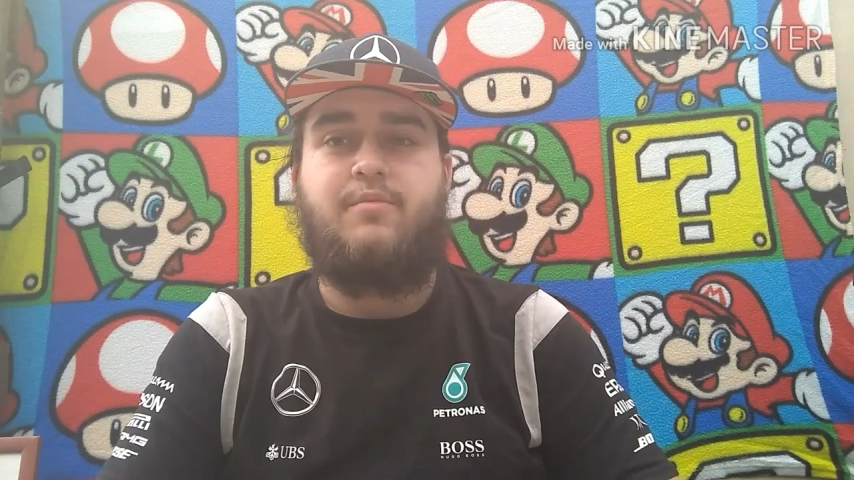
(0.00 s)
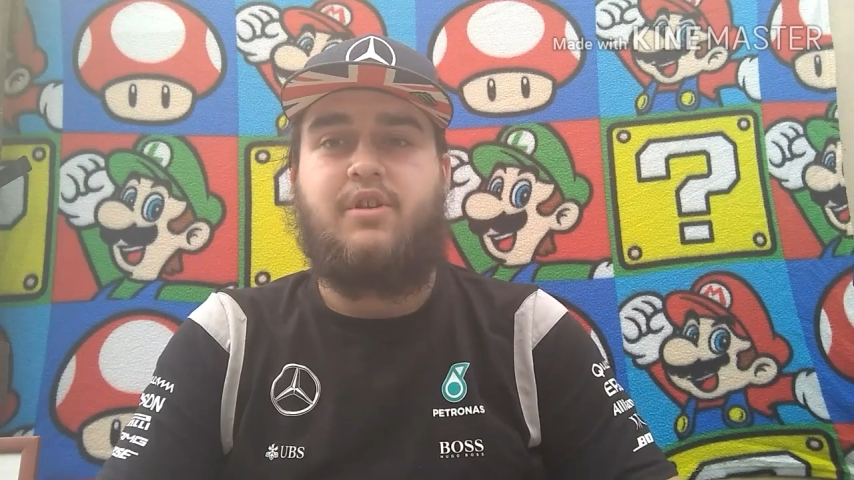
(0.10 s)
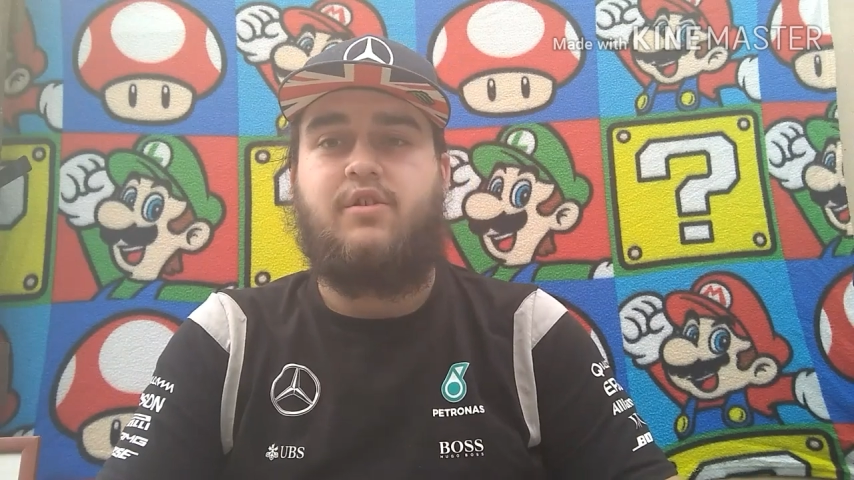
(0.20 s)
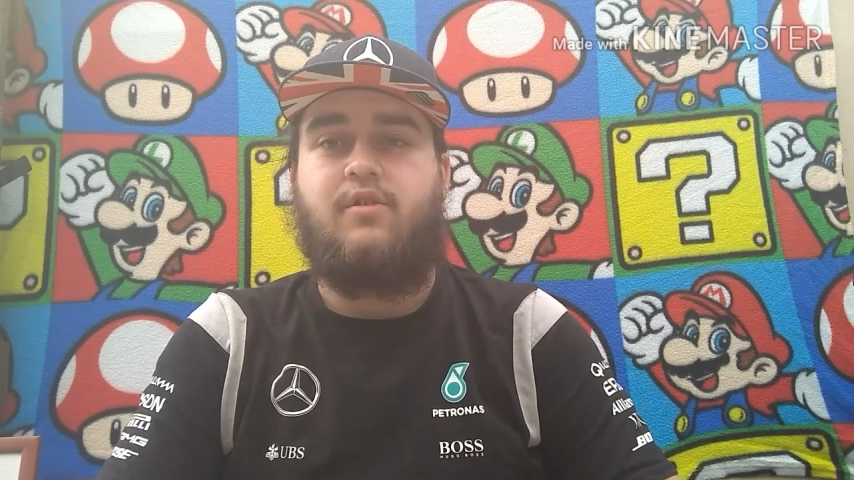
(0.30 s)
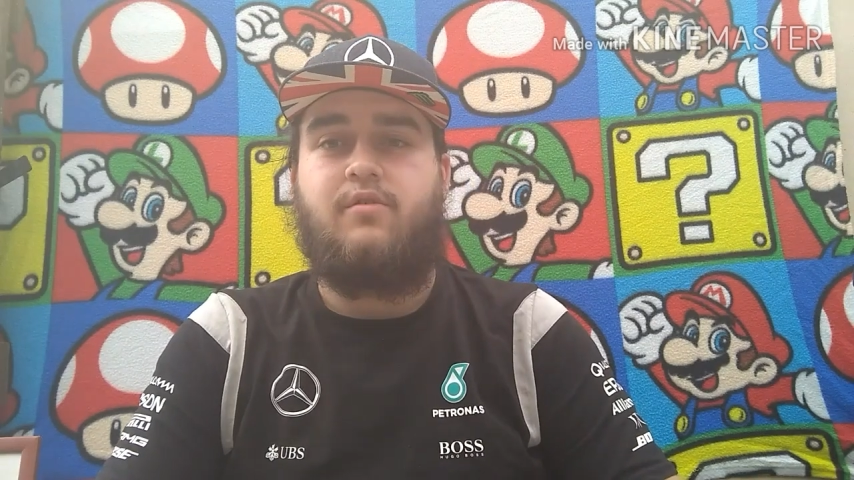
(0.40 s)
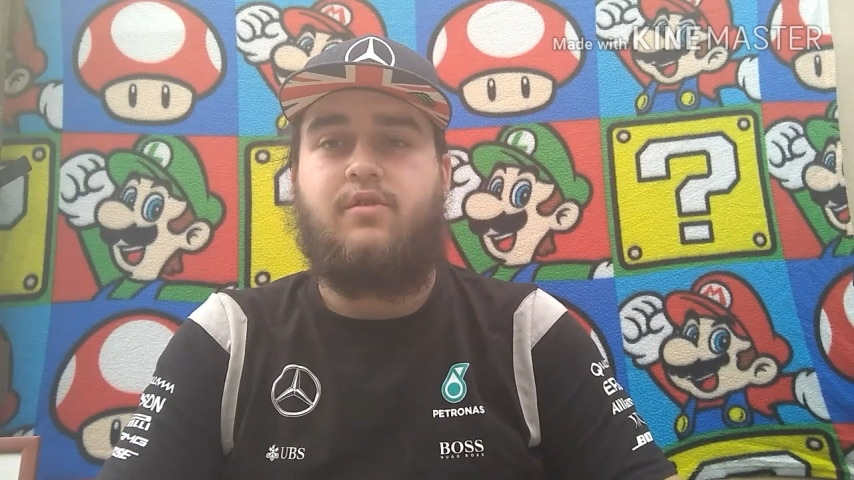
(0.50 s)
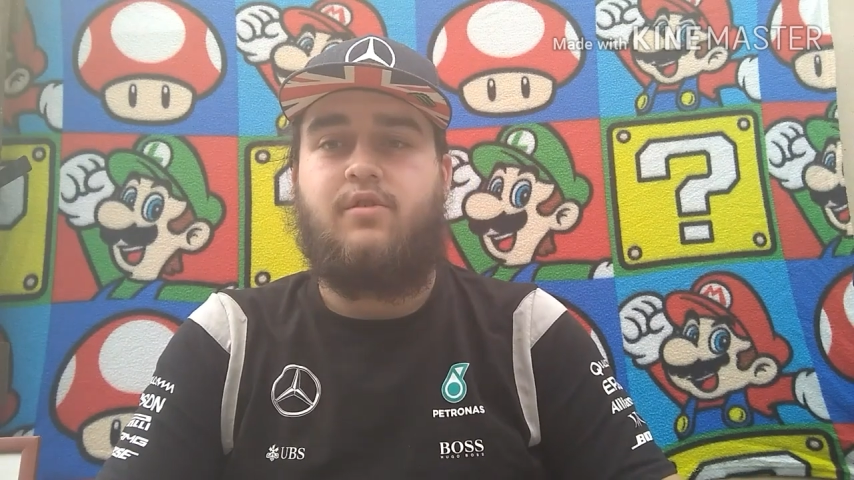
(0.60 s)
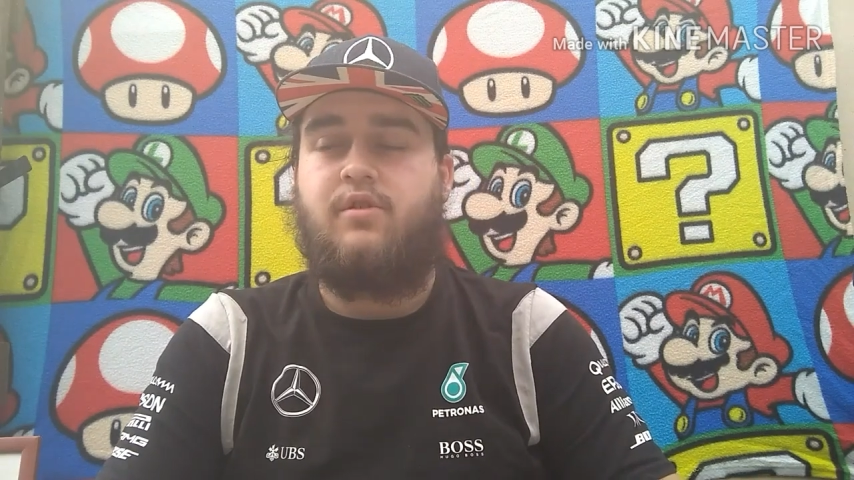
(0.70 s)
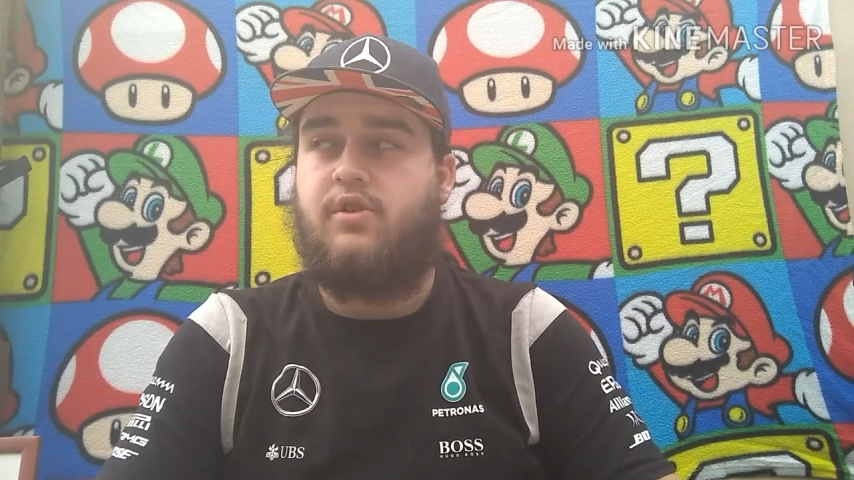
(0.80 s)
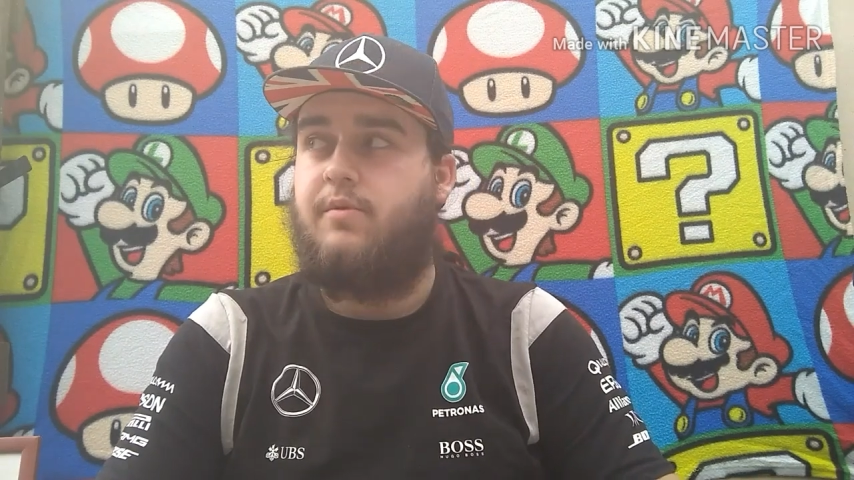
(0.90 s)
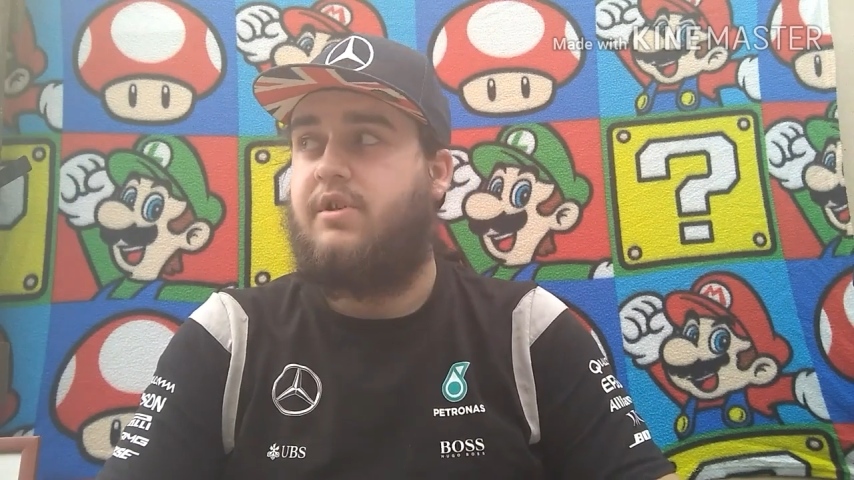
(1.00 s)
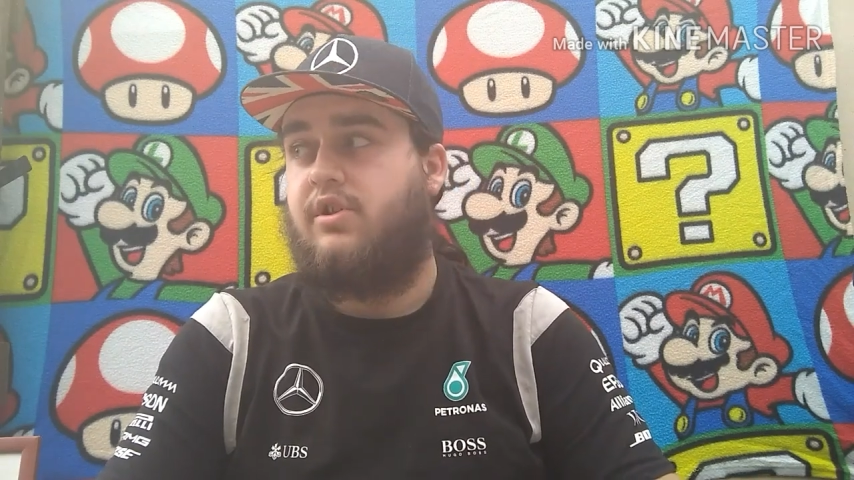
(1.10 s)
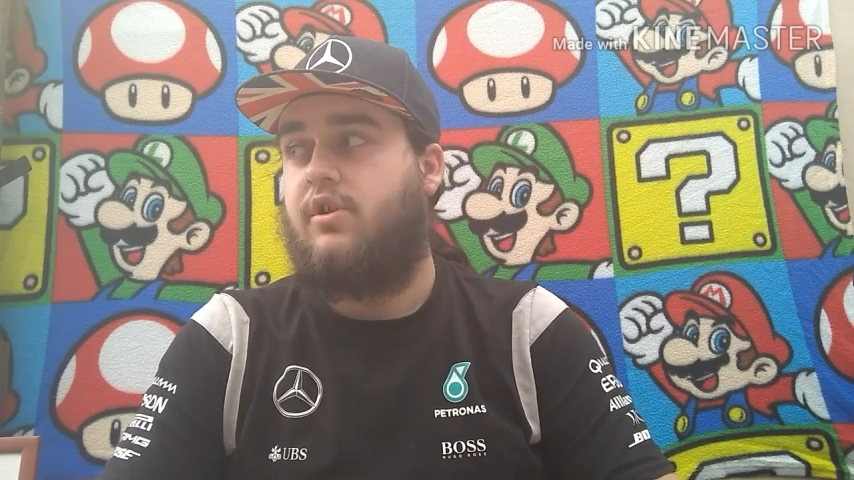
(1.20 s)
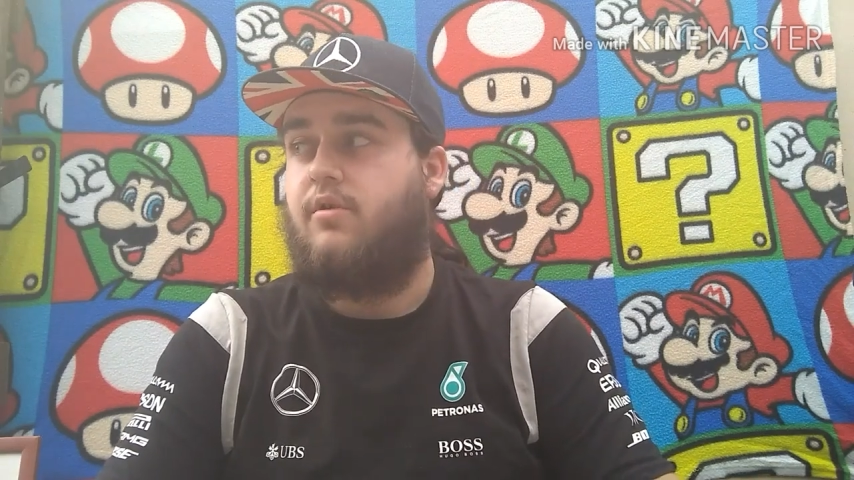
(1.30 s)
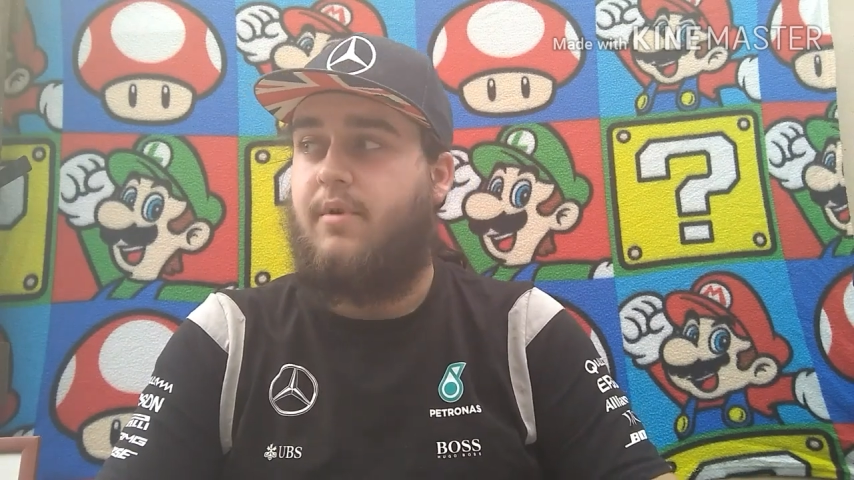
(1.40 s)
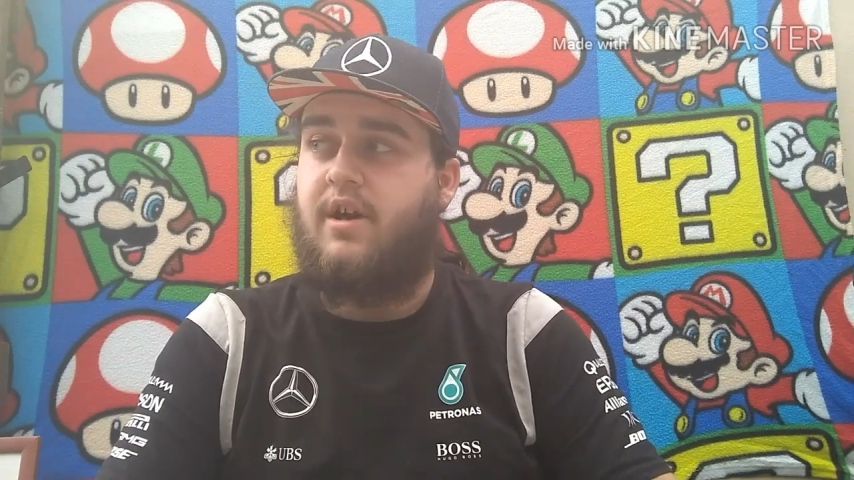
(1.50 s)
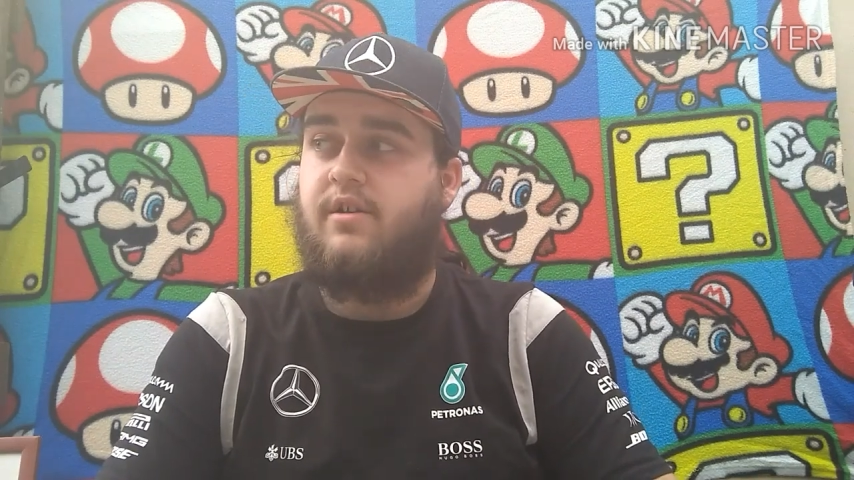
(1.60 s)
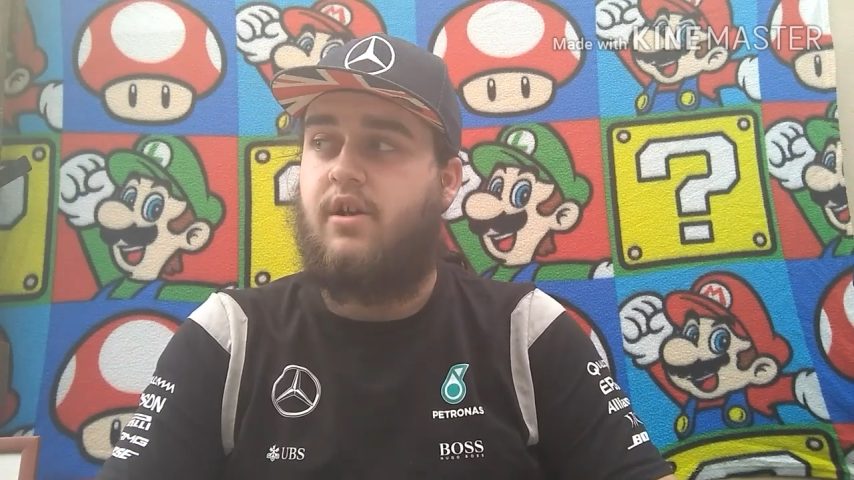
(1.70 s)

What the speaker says: been doing too bad.